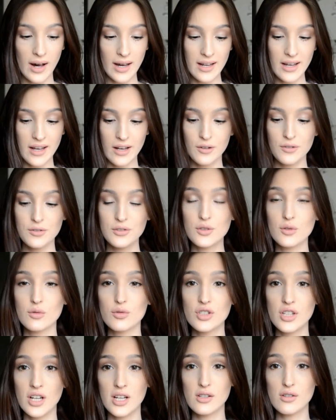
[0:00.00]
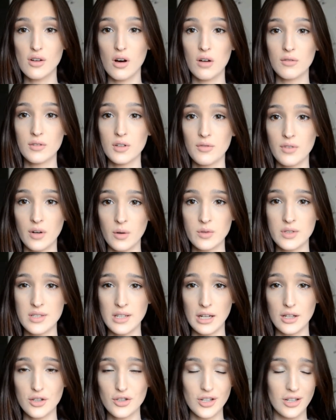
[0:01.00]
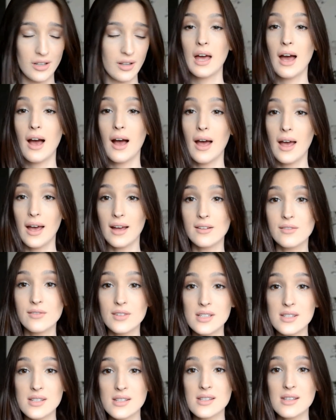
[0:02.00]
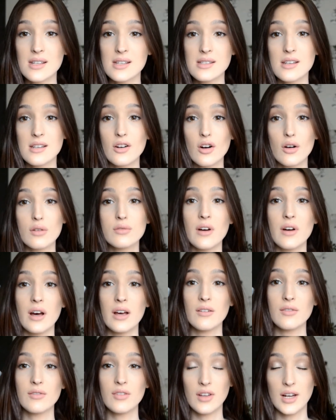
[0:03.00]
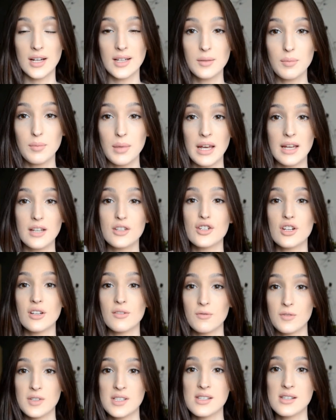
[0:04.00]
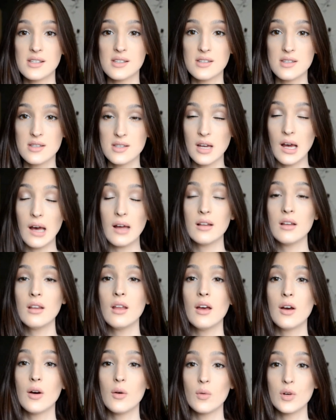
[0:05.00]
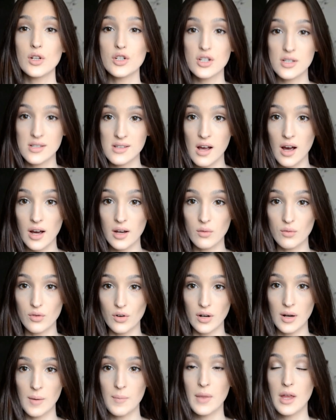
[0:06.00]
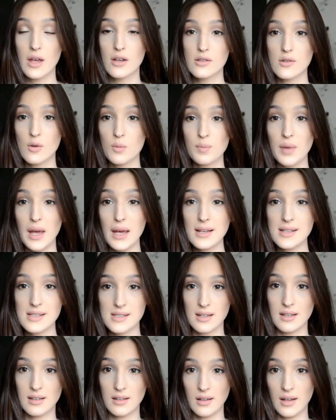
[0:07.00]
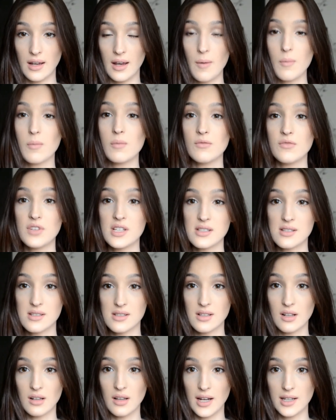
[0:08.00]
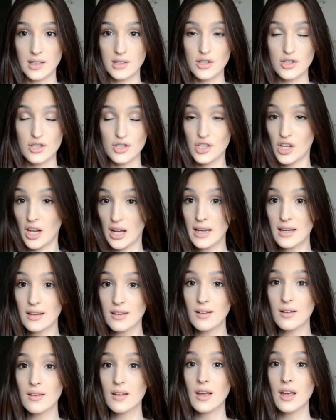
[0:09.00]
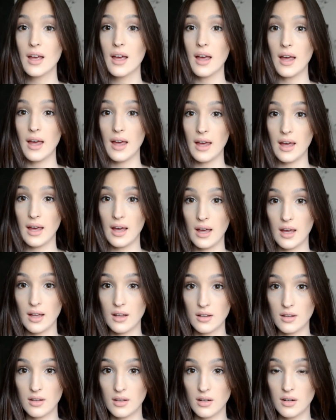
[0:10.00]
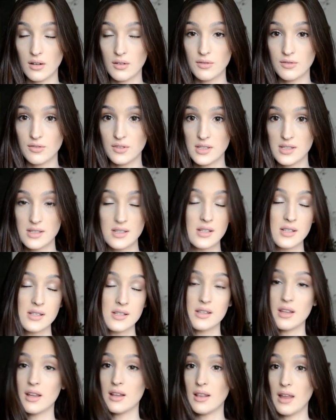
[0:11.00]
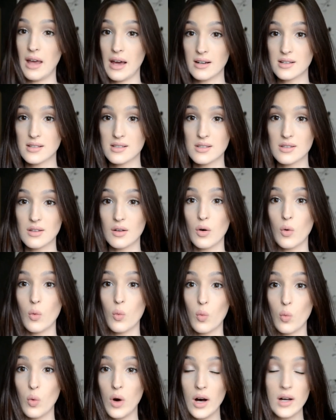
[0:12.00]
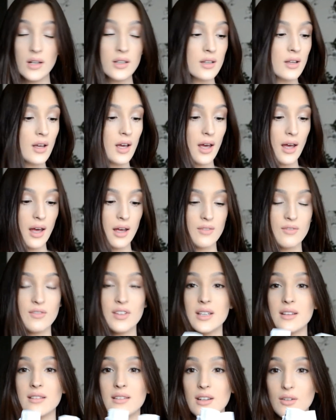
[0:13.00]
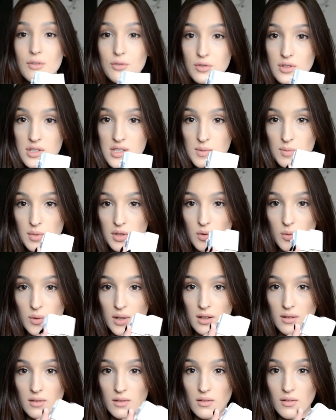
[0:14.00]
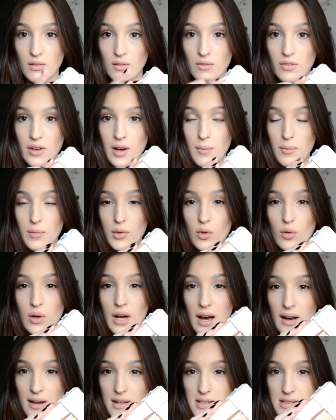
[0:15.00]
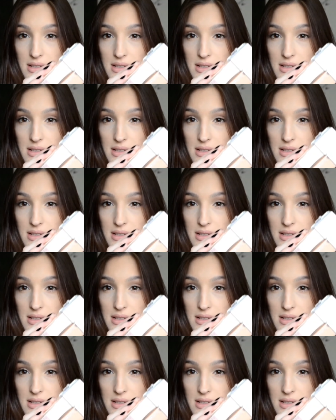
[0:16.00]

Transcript: have two shades of the foundation, and this is the 05 light beige and this is 10, which is ivory. So basically this is the lightest shade and this is the next one. The difference between them, you guys,